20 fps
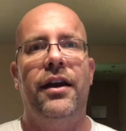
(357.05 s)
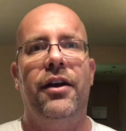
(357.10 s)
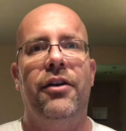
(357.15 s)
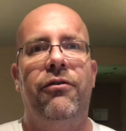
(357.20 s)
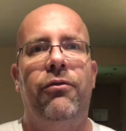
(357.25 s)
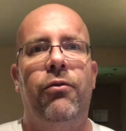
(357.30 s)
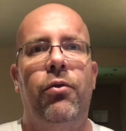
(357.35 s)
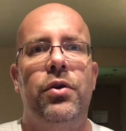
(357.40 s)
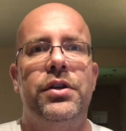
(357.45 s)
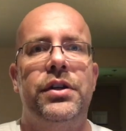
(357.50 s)

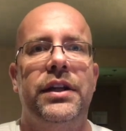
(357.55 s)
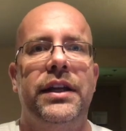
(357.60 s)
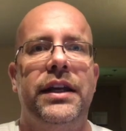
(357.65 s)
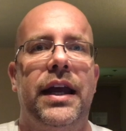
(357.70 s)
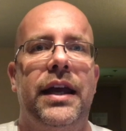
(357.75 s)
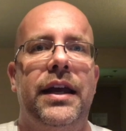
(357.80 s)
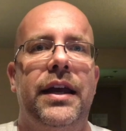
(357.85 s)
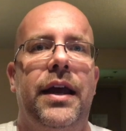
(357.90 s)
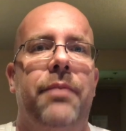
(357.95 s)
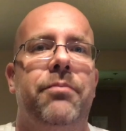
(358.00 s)
Unfortunately,
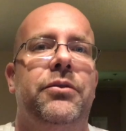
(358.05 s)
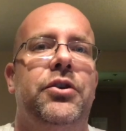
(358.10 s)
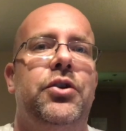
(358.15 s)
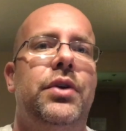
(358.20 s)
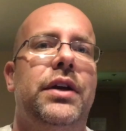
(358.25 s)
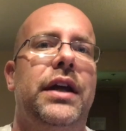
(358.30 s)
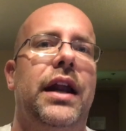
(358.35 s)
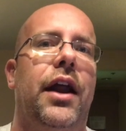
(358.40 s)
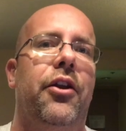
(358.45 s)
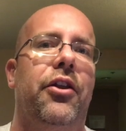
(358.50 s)
I'm
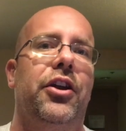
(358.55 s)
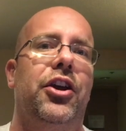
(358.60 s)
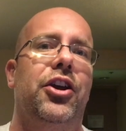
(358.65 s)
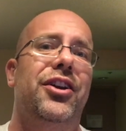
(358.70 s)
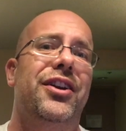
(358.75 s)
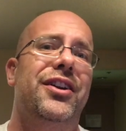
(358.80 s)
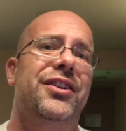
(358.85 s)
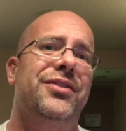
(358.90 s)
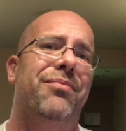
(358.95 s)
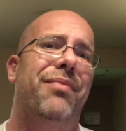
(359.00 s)
doing it out of the
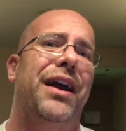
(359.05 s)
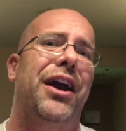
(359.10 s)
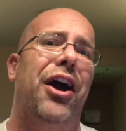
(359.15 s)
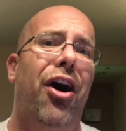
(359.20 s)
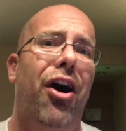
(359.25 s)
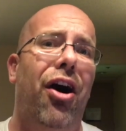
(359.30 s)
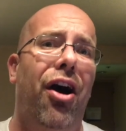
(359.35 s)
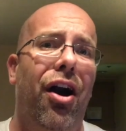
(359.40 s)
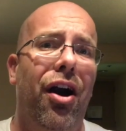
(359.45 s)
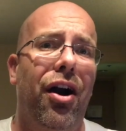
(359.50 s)
goodness of my
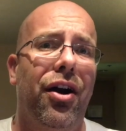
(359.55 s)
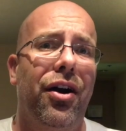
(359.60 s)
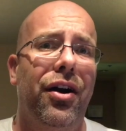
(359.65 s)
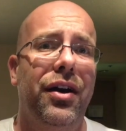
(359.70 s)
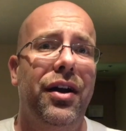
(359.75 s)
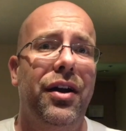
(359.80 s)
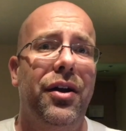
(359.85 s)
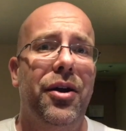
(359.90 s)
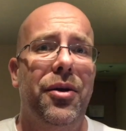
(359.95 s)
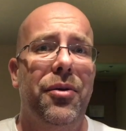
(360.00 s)

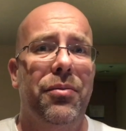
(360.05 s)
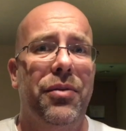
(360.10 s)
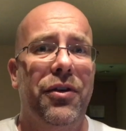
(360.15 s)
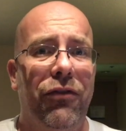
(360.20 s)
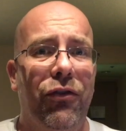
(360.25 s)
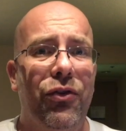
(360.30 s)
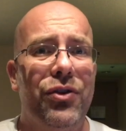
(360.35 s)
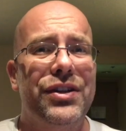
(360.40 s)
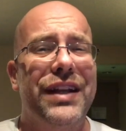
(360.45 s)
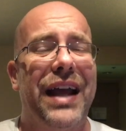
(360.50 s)
heart. But
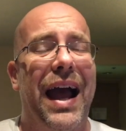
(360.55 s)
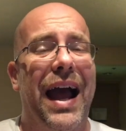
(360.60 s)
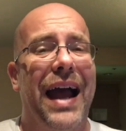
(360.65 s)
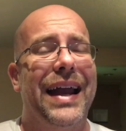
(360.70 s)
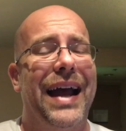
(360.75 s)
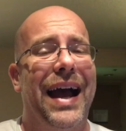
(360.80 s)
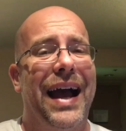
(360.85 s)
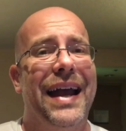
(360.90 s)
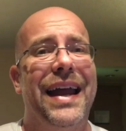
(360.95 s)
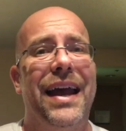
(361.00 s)
unfortunately, I,
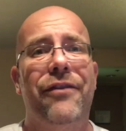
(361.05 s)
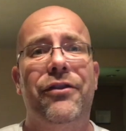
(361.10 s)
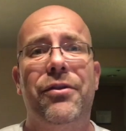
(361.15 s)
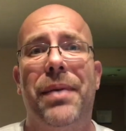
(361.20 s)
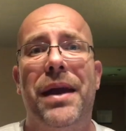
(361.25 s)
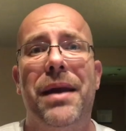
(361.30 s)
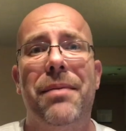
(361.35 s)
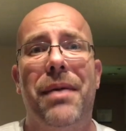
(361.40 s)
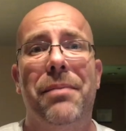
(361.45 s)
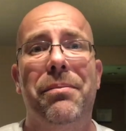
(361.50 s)
I have to
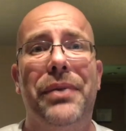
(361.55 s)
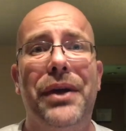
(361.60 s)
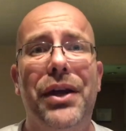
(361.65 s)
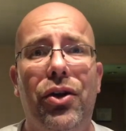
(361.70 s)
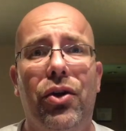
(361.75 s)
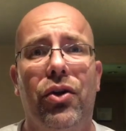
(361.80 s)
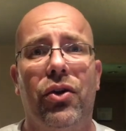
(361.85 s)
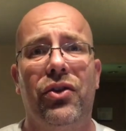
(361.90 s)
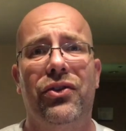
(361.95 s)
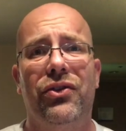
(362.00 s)
pay my
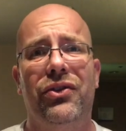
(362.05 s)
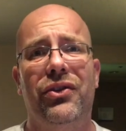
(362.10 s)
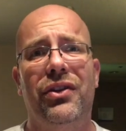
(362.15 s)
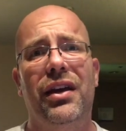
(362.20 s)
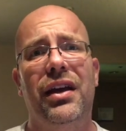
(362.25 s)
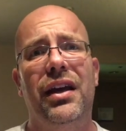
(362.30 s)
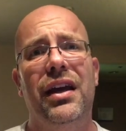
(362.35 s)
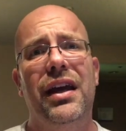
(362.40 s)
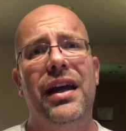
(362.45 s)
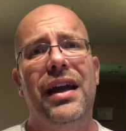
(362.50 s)
bills
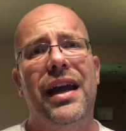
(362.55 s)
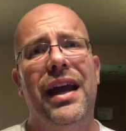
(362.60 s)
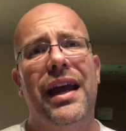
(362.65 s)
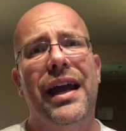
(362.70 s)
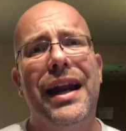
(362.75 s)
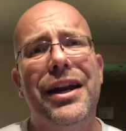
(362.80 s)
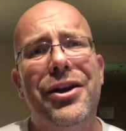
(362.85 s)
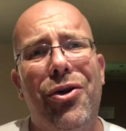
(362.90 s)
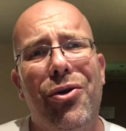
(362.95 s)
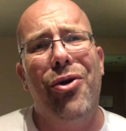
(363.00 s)

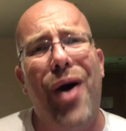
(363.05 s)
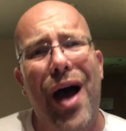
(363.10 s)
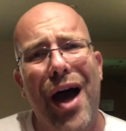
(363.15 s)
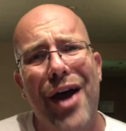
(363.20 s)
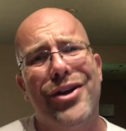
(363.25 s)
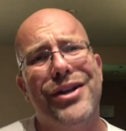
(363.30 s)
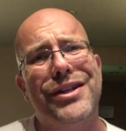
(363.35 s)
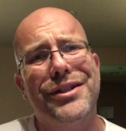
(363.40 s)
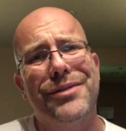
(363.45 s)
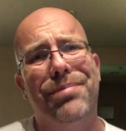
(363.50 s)
and I know how
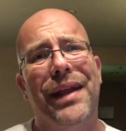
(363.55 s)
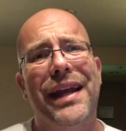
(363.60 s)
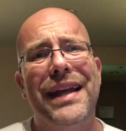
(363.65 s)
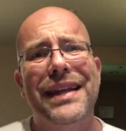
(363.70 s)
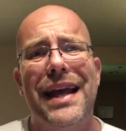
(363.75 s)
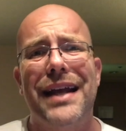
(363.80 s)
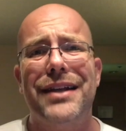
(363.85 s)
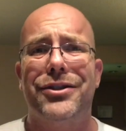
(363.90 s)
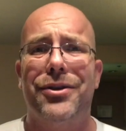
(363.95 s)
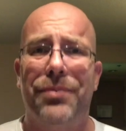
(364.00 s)
to explain
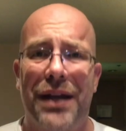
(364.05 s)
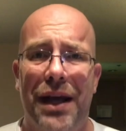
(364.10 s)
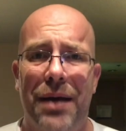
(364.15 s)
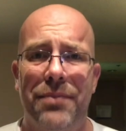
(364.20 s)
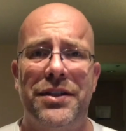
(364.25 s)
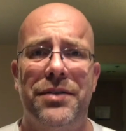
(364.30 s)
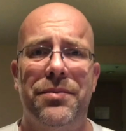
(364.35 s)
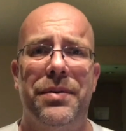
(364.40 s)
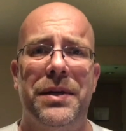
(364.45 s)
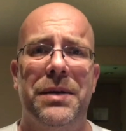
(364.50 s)
that
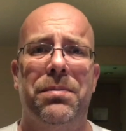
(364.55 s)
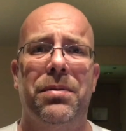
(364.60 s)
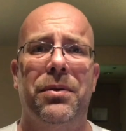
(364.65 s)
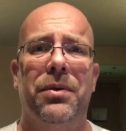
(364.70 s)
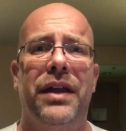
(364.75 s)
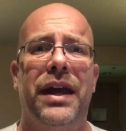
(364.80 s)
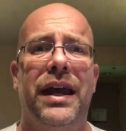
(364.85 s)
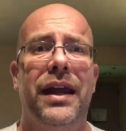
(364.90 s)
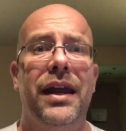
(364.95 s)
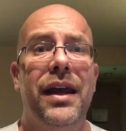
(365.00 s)
sometimes to people
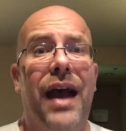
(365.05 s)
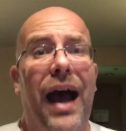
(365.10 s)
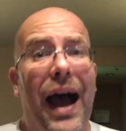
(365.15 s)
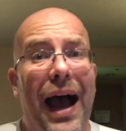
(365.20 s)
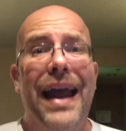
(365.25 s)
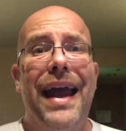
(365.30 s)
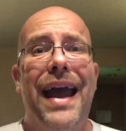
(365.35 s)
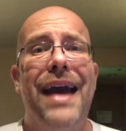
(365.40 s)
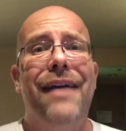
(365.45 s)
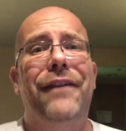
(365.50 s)
that
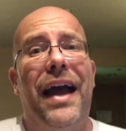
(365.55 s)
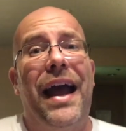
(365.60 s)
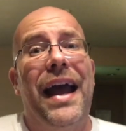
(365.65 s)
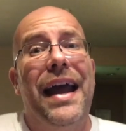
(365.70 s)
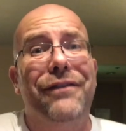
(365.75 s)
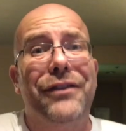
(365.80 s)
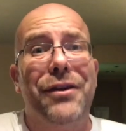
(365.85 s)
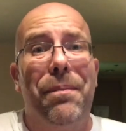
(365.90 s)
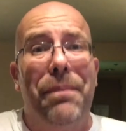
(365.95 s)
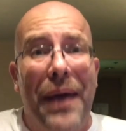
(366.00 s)
I have I
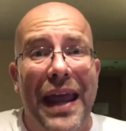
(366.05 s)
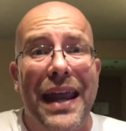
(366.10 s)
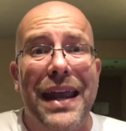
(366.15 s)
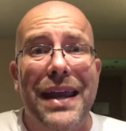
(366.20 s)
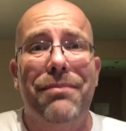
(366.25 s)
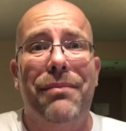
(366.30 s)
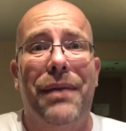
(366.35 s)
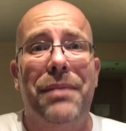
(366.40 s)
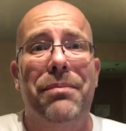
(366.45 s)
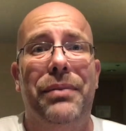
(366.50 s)
have to pay
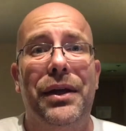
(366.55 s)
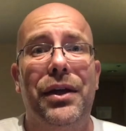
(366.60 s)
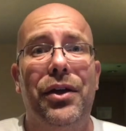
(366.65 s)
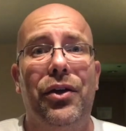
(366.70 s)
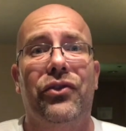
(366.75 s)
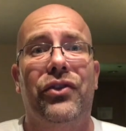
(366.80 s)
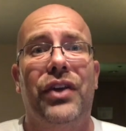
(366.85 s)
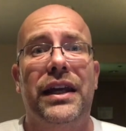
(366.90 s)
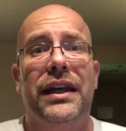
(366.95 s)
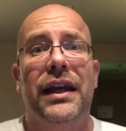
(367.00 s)
my
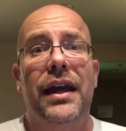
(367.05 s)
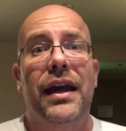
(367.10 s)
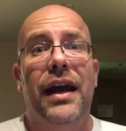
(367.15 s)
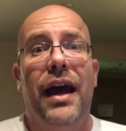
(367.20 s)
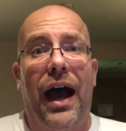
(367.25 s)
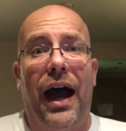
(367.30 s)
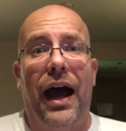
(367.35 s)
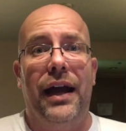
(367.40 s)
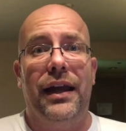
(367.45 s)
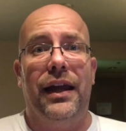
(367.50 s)
bills. Like
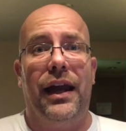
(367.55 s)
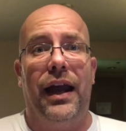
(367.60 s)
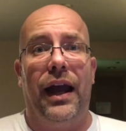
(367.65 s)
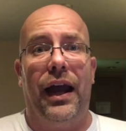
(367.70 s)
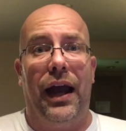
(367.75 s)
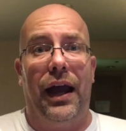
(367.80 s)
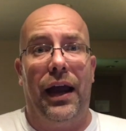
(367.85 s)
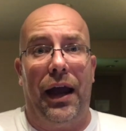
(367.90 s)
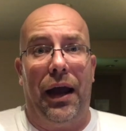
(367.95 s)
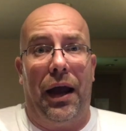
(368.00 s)
I,
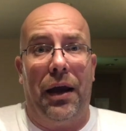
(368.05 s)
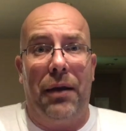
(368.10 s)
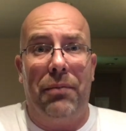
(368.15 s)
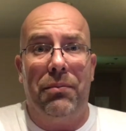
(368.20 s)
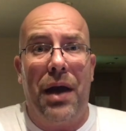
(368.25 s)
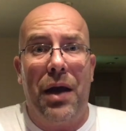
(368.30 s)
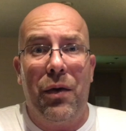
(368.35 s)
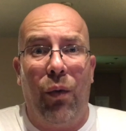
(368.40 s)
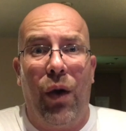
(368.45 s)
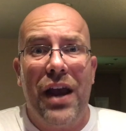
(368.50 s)
I,
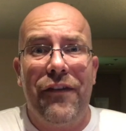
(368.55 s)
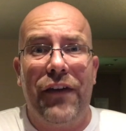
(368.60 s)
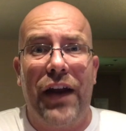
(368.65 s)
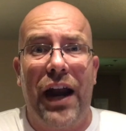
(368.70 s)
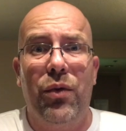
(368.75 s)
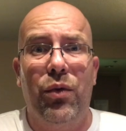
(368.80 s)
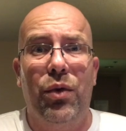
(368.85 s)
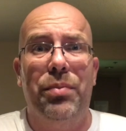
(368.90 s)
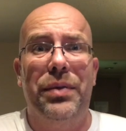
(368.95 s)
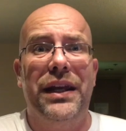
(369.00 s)
my wife and
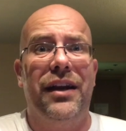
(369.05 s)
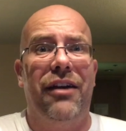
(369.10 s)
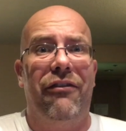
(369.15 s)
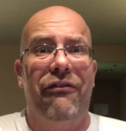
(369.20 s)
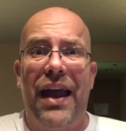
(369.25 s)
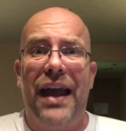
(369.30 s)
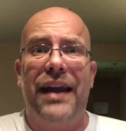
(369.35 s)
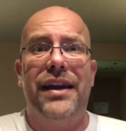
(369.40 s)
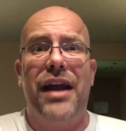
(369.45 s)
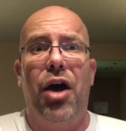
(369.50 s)
I will be in a
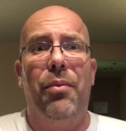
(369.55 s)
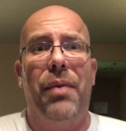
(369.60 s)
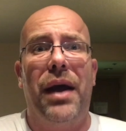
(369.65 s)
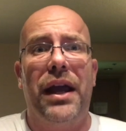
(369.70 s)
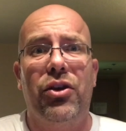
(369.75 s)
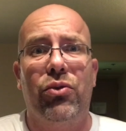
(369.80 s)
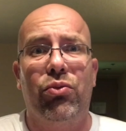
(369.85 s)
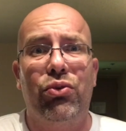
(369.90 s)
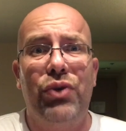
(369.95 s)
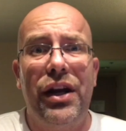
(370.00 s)
van down by
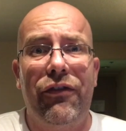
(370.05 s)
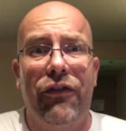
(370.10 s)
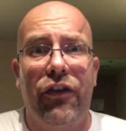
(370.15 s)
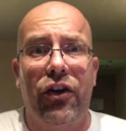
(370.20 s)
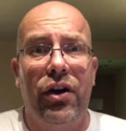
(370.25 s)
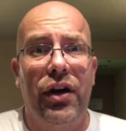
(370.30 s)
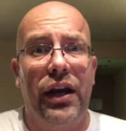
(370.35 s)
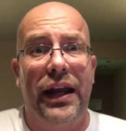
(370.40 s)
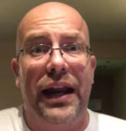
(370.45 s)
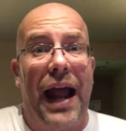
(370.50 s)
the
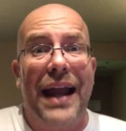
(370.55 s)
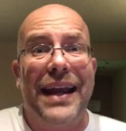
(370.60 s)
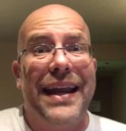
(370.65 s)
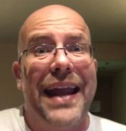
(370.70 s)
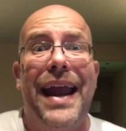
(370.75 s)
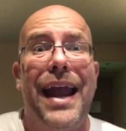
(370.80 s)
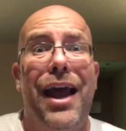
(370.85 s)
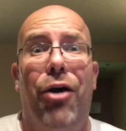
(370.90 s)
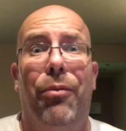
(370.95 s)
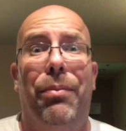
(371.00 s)
river, and I
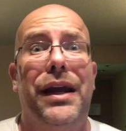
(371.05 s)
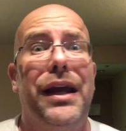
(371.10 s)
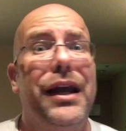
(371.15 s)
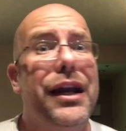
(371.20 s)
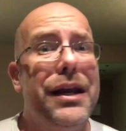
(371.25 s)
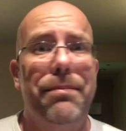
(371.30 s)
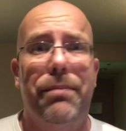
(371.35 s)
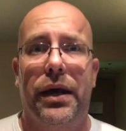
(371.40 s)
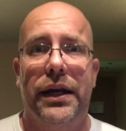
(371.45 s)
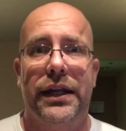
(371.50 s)
can't help
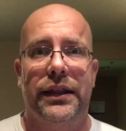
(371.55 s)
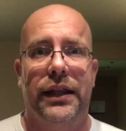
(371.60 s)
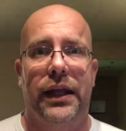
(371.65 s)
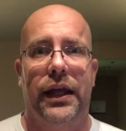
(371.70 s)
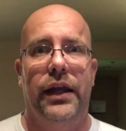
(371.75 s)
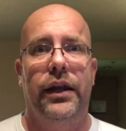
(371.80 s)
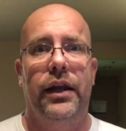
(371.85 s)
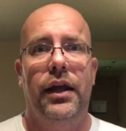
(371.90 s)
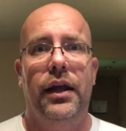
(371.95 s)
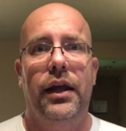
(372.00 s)
anybody
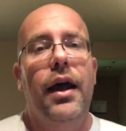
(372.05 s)
then.